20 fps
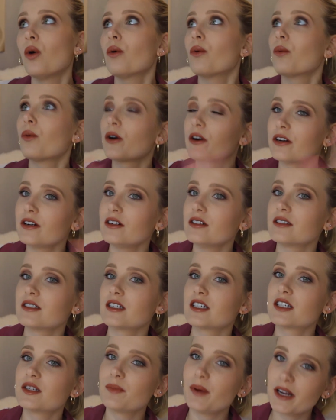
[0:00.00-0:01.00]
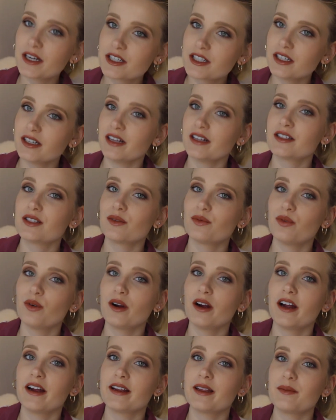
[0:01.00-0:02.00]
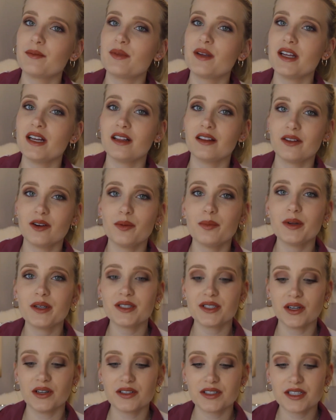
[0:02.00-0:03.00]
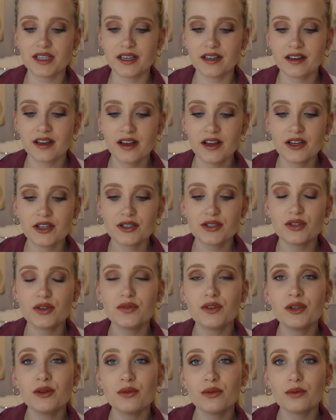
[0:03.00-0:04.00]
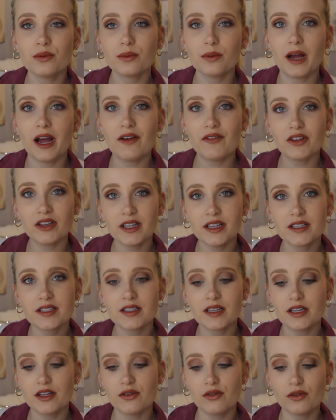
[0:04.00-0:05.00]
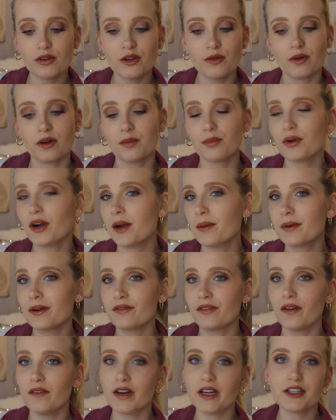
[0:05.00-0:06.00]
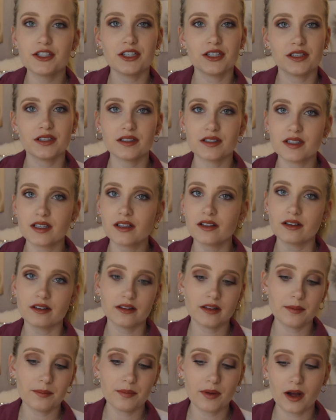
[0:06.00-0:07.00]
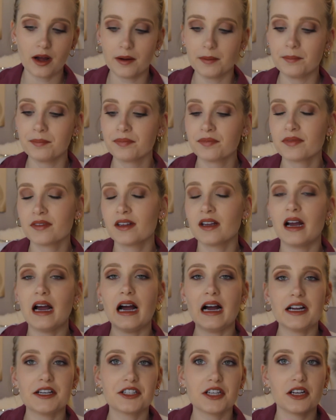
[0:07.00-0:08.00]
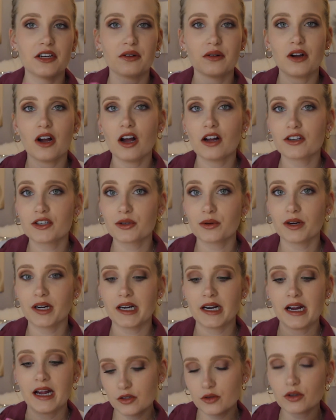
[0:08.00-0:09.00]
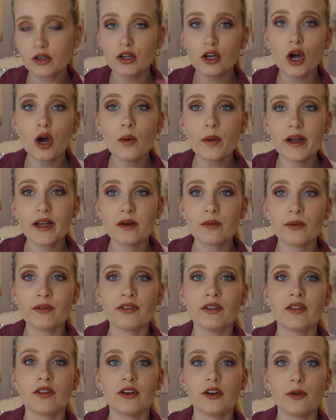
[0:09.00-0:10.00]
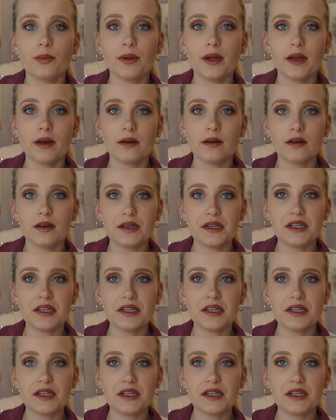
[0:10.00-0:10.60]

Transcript: world, especially at Sephora, can be a little bit daunting. So if you have a list that you know you want a primer, foundation, concealer, lip balm, eyeshadow, contour, you can go in with a little bit